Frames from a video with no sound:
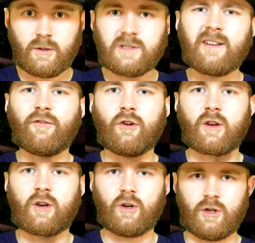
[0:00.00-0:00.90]
Use it for
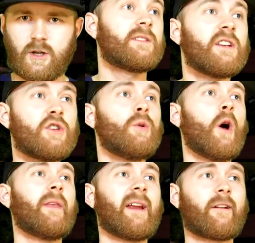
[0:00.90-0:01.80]
the good. Did you
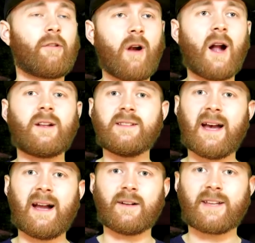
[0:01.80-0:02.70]
know that a
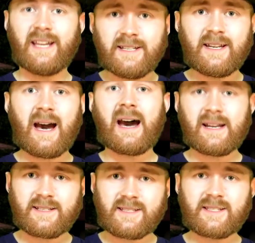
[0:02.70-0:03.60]
crocodile
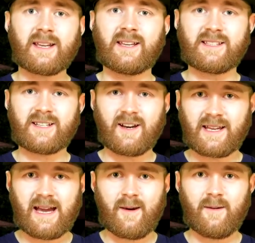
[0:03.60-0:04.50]
cannot stick its
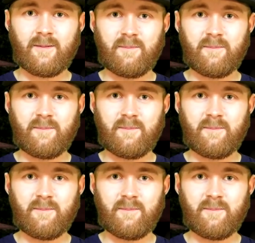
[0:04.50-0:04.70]
tongue out?